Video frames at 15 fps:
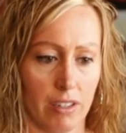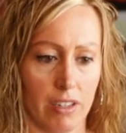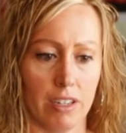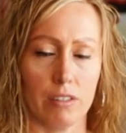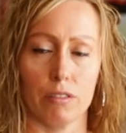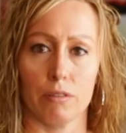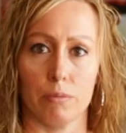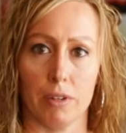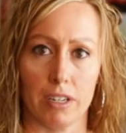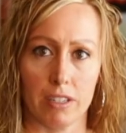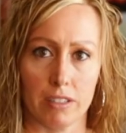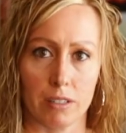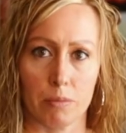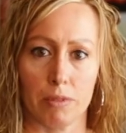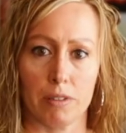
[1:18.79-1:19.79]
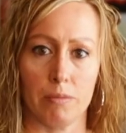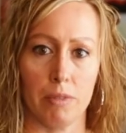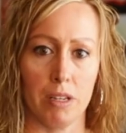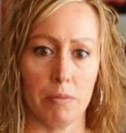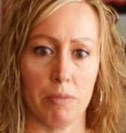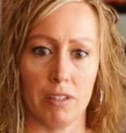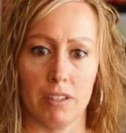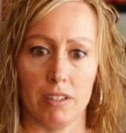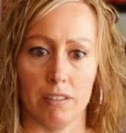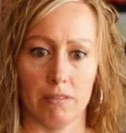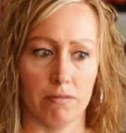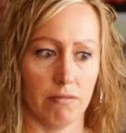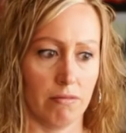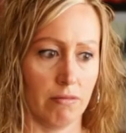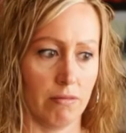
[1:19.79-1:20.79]
I told my husband maybe
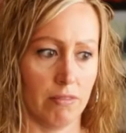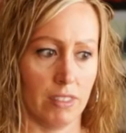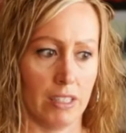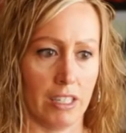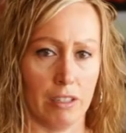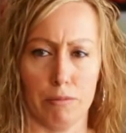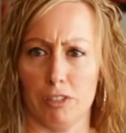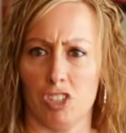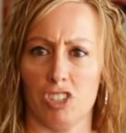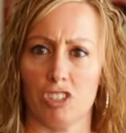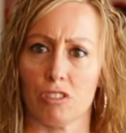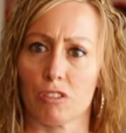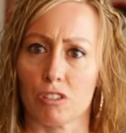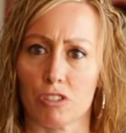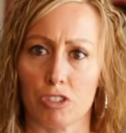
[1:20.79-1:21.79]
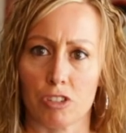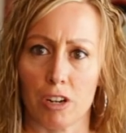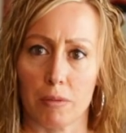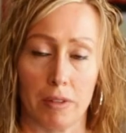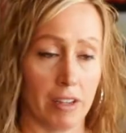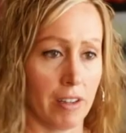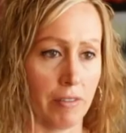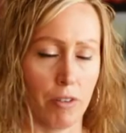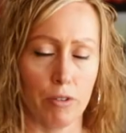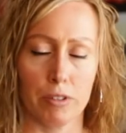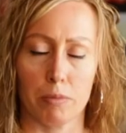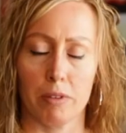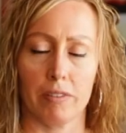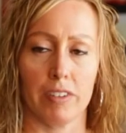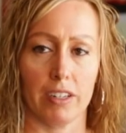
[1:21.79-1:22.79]
like my sugar's dropped. Like I've
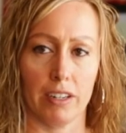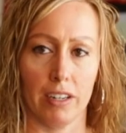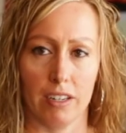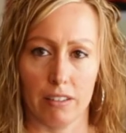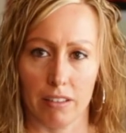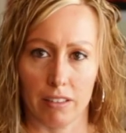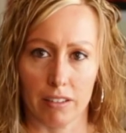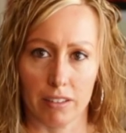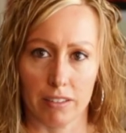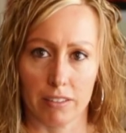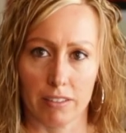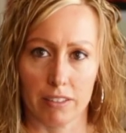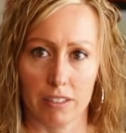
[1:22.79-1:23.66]
always been very healthy.